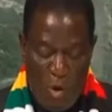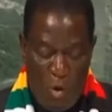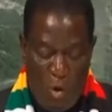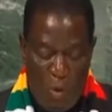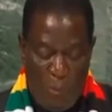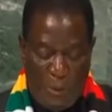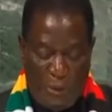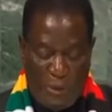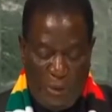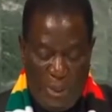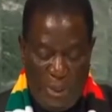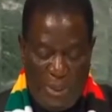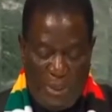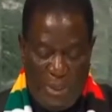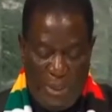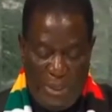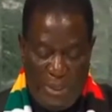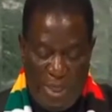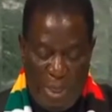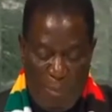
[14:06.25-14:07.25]

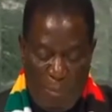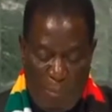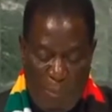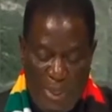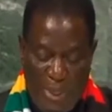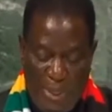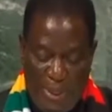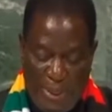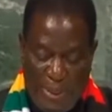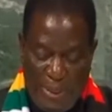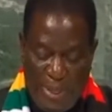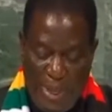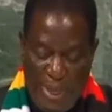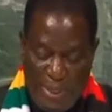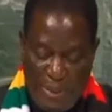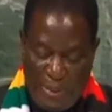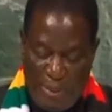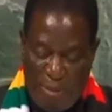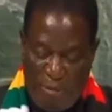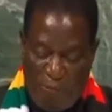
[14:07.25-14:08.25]
Opportunities are being
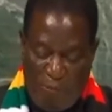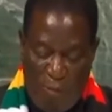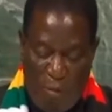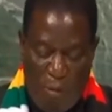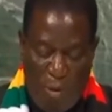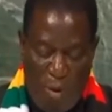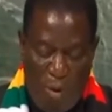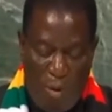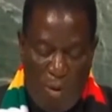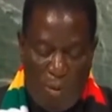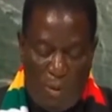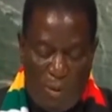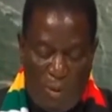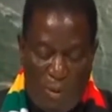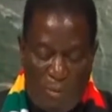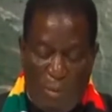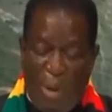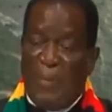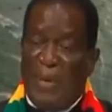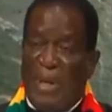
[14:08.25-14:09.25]
created for all
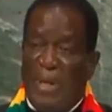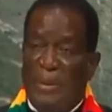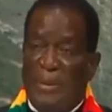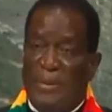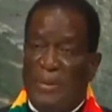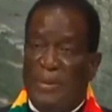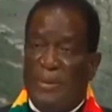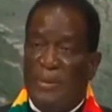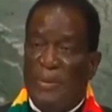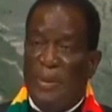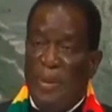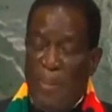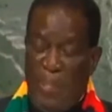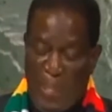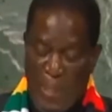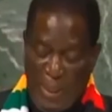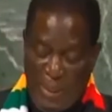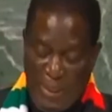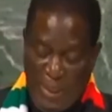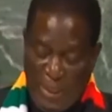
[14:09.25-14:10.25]
Zimbabweans,
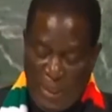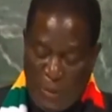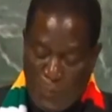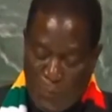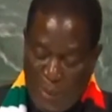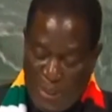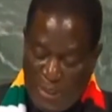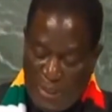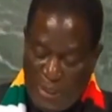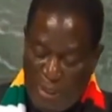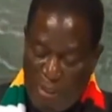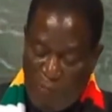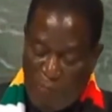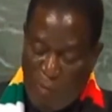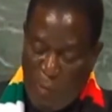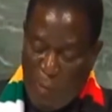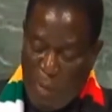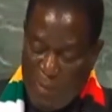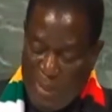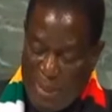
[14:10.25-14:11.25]
especially
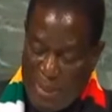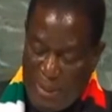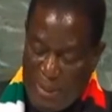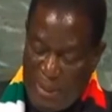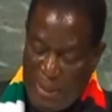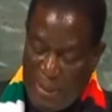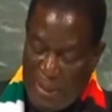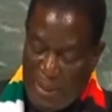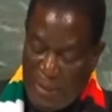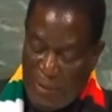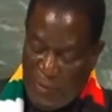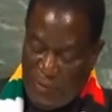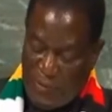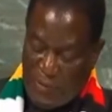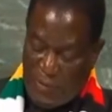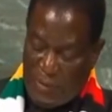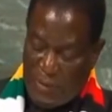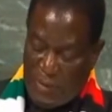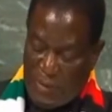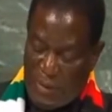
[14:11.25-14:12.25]
for women and the
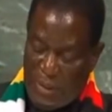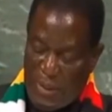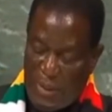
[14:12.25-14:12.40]
youth,